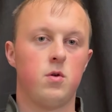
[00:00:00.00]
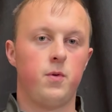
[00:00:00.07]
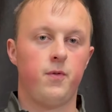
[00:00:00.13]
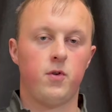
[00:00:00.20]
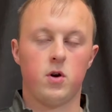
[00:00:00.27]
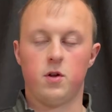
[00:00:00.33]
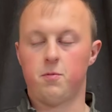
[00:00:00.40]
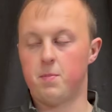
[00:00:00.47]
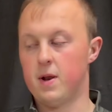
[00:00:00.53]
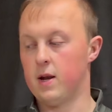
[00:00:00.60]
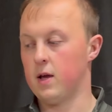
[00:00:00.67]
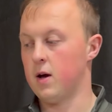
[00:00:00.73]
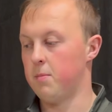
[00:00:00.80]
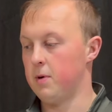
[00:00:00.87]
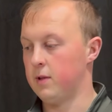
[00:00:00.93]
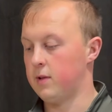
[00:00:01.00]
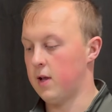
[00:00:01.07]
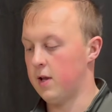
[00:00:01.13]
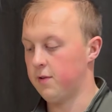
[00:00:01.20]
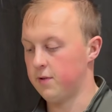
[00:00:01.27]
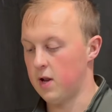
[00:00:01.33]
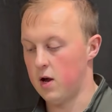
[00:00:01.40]
We've got to spend a couple of
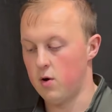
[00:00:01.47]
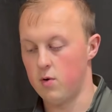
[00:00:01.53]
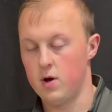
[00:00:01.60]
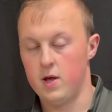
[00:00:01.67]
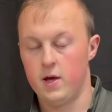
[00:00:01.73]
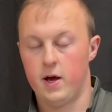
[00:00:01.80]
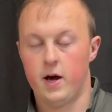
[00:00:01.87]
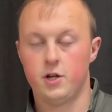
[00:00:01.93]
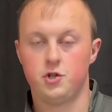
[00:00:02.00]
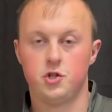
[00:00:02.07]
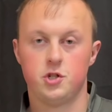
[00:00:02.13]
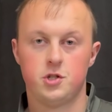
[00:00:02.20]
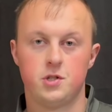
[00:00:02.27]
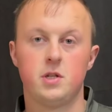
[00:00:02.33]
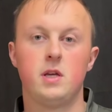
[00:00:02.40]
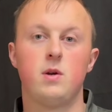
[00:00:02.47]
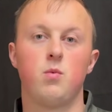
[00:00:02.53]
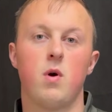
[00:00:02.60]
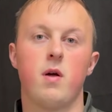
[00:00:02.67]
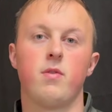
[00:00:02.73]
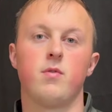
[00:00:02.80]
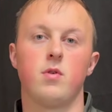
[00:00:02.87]
days now and just see
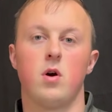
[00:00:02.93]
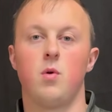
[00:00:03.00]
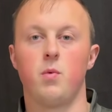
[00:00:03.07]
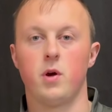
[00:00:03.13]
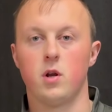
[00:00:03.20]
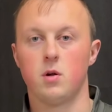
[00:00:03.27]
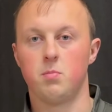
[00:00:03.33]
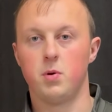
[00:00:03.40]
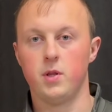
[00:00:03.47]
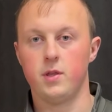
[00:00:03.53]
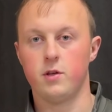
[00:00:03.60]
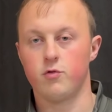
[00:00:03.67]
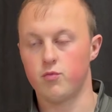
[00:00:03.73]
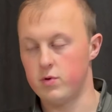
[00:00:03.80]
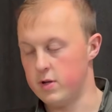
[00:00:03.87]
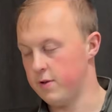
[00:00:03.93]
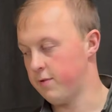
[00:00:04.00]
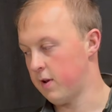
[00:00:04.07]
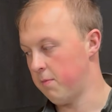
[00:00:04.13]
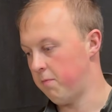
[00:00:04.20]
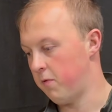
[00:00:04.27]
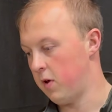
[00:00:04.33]
whether or not we're going to put this rear
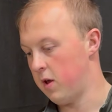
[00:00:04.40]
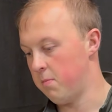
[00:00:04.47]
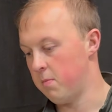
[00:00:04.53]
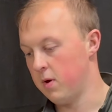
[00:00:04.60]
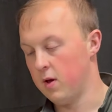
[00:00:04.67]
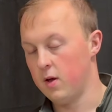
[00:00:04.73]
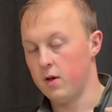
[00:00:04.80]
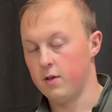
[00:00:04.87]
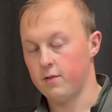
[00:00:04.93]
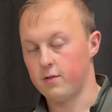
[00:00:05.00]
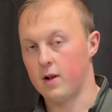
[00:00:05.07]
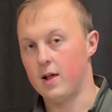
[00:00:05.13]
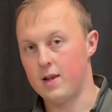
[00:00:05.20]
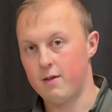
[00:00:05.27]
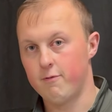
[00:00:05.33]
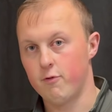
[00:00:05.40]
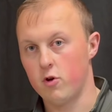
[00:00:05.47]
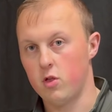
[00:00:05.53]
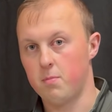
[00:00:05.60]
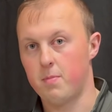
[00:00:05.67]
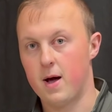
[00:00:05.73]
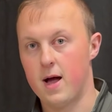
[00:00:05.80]
subframe slightly
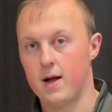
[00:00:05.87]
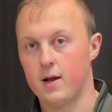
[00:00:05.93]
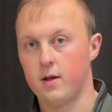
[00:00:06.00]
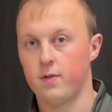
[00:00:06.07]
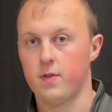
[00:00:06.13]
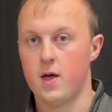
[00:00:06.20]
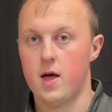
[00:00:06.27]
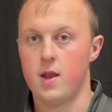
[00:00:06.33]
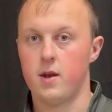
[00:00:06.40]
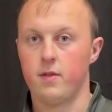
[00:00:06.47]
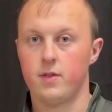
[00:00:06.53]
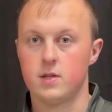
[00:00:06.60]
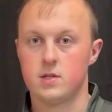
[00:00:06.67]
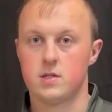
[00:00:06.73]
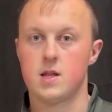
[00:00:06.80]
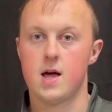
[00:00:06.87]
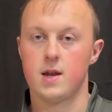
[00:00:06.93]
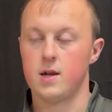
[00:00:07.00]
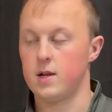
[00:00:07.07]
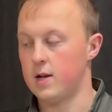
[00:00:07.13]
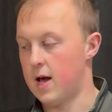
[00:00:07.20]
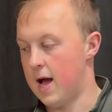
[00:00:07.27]
further back than the
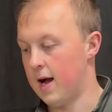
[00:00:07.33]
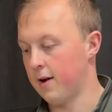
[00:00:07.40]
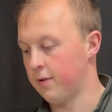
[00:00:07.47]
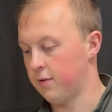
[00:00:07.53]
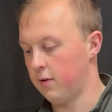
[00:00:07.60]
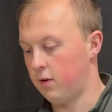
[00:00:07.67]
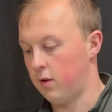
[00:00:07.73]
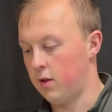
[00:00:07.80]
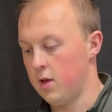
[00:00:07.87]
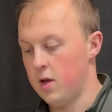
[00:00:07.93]
standard axle.